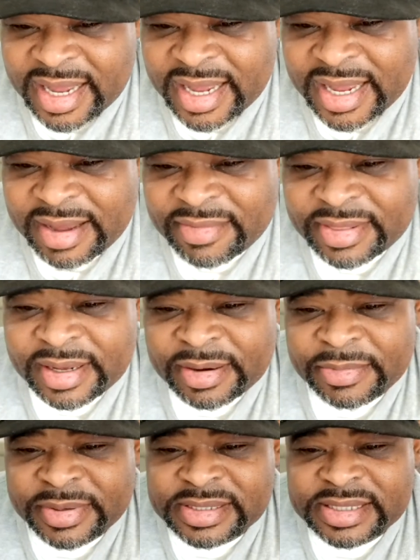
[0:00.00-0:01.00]
even
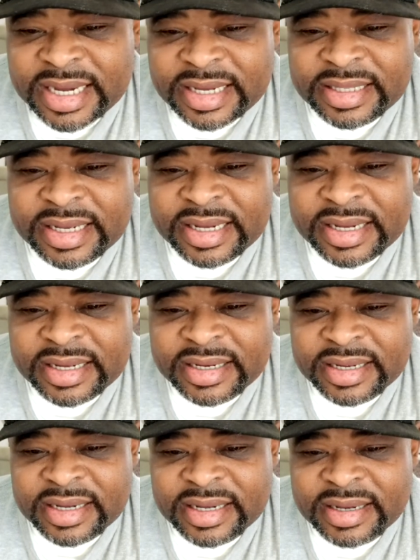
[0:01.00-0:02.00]
though we say
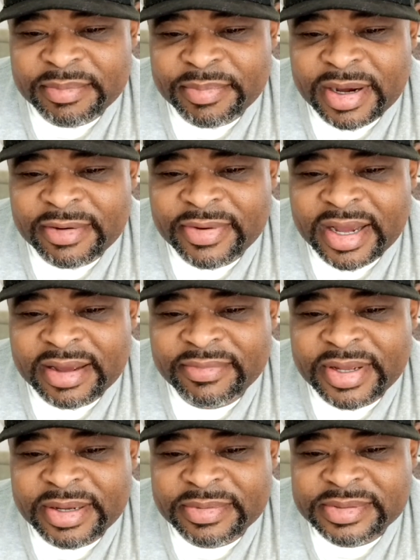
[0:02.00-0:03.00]
that both
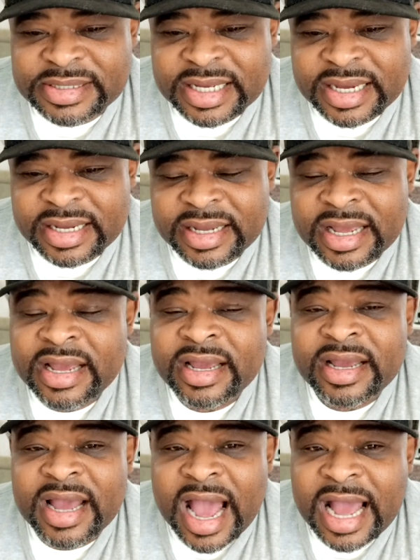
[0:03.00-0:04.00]
have equal say,
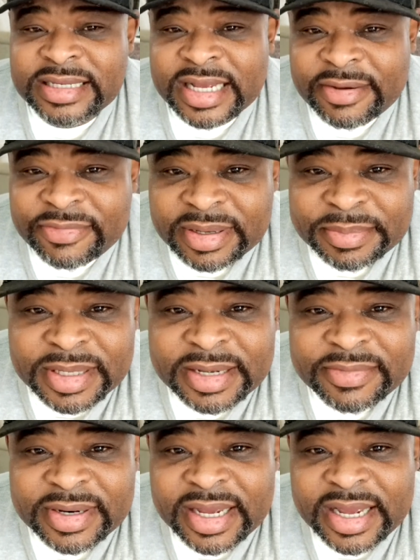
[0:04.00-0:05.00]
I definitely
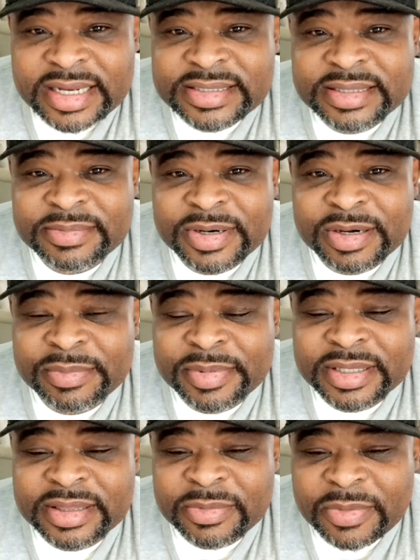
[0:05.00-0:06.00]
believe in the headship role,
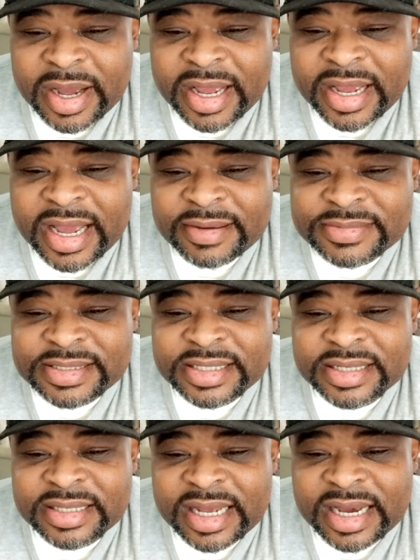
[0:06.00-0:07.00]
but the way I've
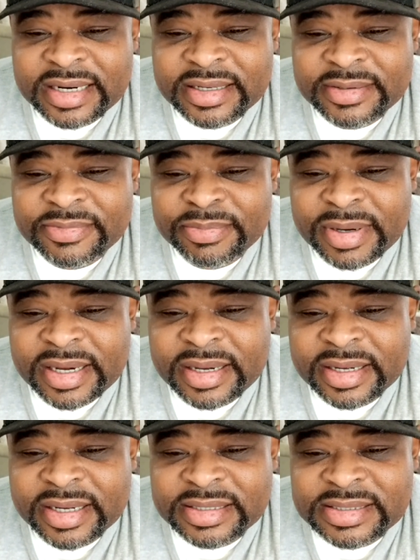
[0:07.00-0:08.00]
seen a lot of
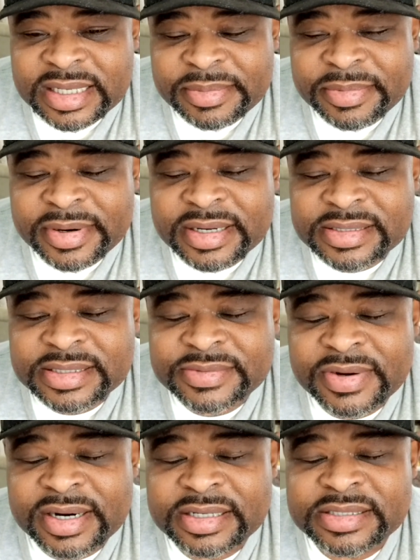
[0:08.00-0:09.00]
my contemporaries as
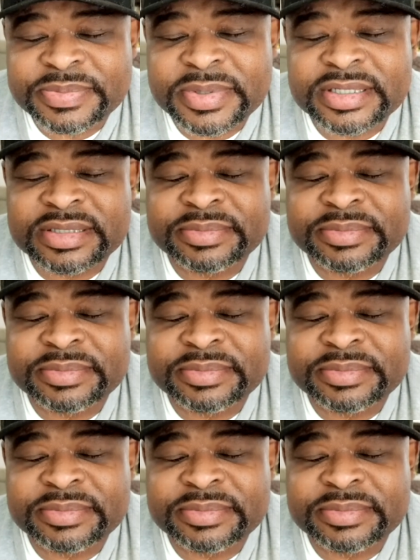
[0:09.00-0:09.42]
far as spiritual